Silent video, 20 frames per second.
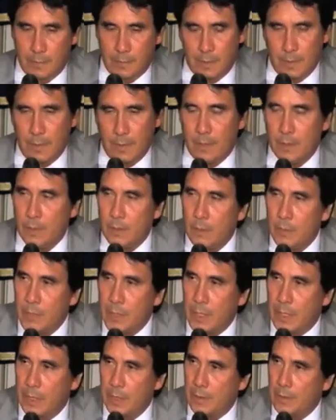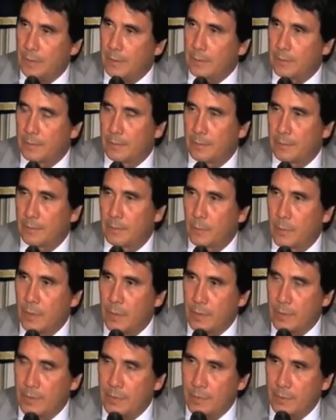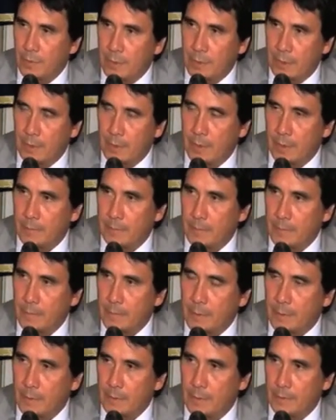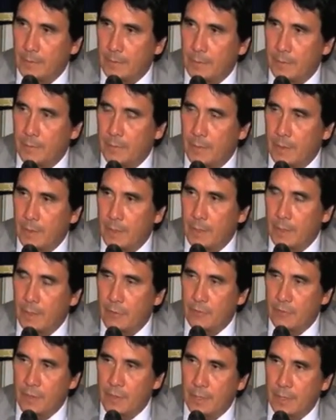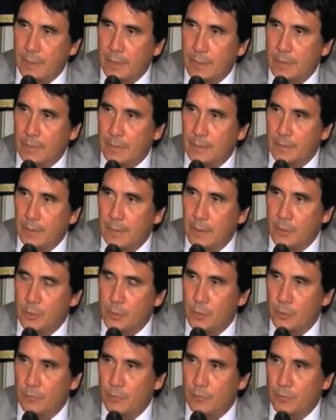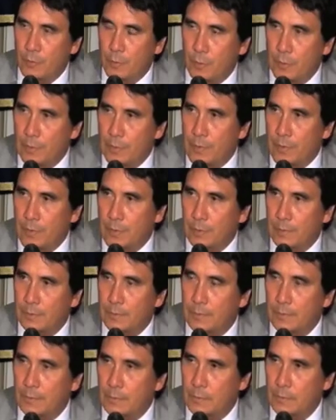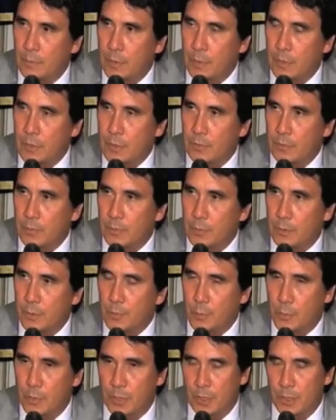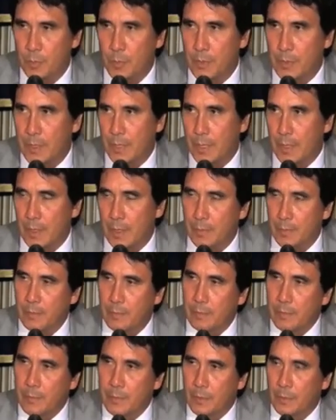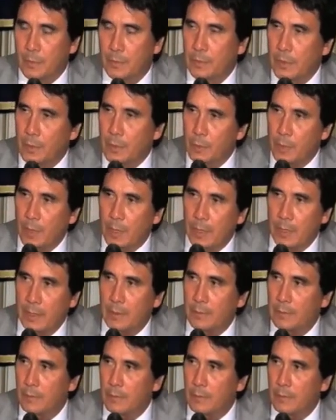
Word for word: it culminated with an event on June 4th, which was precipitated earlier by a